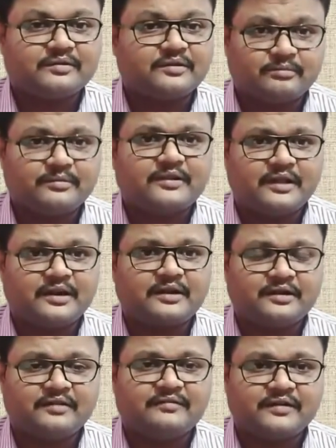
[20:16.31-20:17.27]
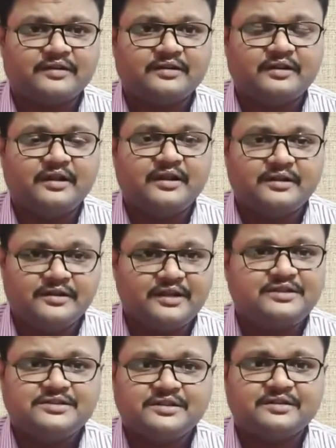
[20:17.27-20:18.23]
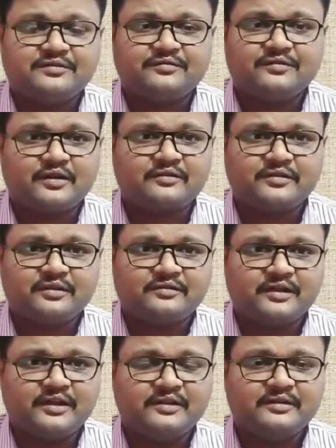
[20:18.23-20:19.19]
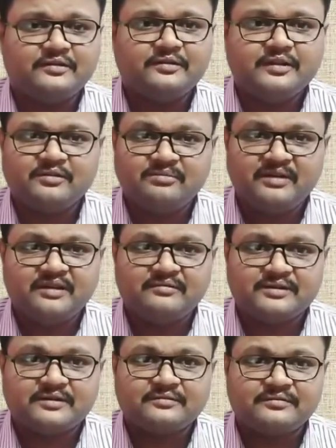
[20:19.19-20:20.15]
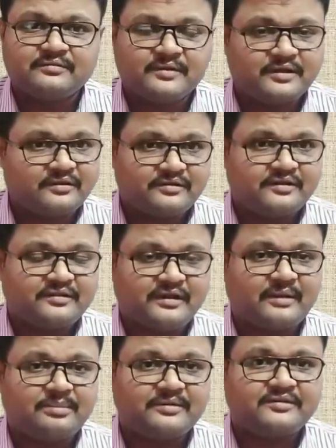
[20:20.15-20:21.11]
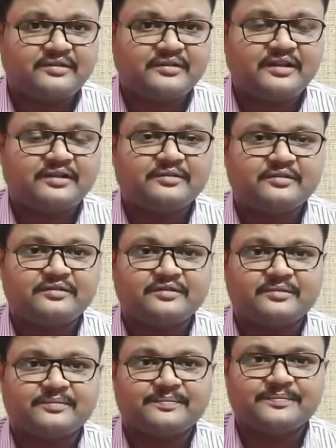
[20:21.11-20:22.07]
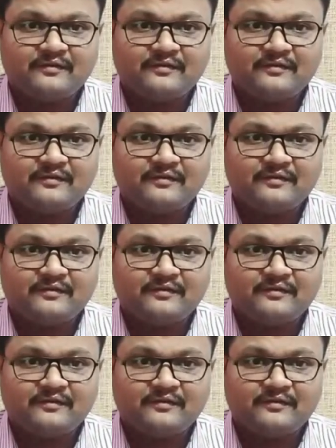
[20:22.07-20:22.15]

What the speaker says: There are different dangerous frogs are there, you can believe it, because this happens in the ecosystem.